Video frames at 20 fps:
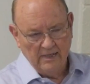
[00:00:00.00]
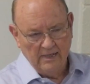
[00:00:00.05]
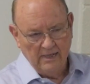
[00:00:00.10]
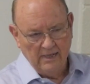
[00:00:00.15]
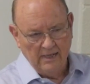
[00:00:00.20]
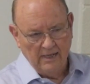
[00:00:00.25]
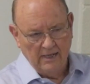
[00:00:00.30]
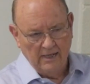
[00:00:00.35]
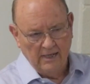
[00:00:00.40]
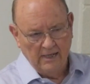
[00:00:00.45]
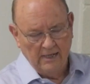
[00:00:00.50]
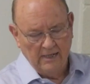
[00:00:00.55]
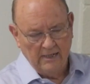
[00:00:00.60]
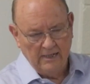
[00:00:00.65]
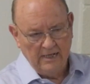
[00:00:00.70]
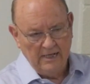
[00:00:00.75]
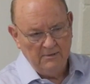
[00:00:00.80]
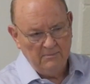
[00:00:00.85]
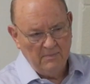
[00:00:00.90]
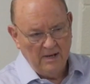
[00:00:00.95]
And
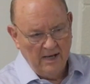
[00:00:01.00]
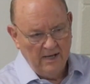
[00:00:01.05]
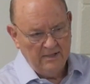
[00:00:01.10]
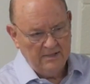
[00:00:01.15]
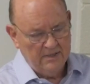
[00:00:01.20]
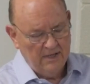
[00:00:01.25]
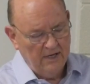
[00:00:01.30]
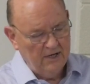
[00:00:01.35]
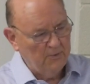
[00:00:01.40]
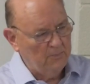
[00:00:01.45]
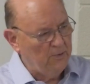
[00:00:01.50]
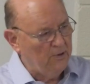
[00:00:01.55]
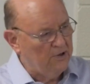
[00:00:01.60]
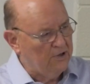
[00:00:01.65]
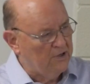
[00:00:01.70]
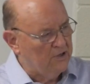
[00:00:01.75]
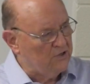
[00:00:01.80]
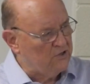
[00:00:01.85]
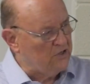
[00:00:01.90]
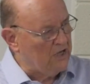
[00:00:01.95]
it might take a pretty
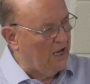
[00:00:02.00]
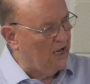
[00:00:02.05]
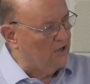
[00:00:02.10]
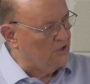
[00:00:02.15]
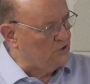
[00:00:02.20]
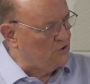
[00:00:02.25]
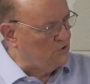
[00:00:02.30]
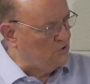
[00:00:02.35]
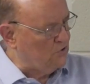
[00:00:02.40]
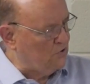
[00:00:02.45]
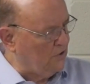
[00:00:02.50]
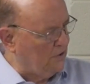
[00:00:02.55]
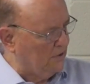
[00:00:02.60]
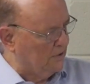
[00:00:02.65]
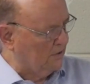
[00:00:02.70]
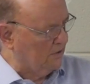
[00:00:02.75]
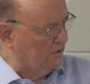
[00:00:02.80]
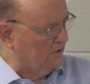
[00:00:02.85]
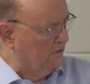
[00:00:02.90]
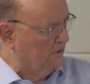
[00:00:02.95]
good sized
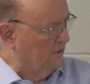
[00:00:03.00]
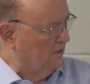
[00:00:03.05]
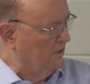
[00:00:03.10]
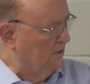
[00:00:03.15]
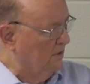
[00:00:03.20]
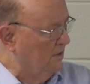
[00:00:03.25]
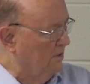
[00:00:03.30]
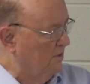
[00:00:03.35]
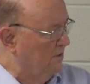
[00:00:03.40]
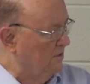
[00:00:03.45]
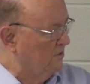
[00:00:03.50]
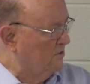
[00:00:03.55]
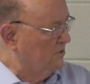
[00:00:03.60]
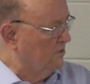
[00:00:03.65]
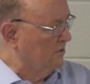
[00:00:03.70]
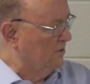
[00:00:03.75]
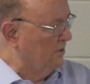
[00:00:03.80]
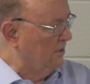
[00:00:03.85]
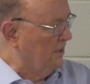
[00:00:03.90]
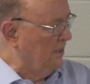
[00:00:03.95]
truck
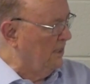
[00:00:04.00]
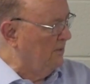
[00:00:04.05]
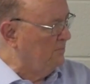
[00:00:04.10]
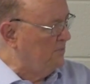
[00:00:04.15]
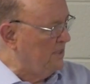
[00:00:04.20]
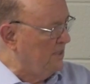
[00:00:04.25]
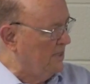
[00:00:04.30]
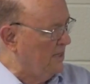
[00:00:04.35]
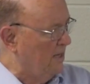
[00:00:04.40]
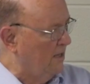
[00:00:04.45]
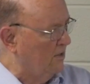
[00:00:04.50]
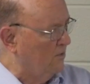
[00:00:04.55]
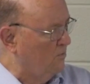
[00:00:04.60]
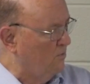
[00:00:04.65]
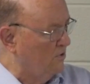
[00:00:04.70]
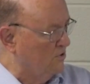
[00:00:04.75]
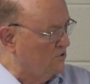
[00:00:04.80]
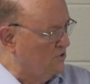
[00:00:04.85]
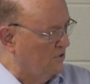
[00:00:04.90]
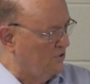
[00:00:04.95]
to empty out
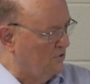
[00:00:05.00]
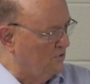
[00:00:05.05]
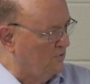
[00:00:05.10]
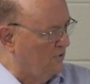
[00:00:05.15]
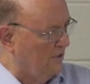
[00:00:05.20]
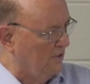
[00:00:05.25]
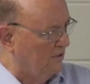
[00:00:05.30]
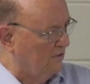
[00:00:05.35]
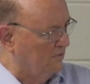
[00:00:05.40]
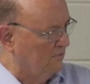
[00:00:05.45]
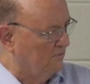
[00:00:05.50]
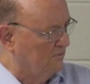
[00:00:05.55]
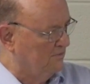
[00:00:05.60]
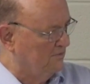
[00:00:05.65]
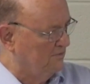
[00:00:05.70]
what's underground,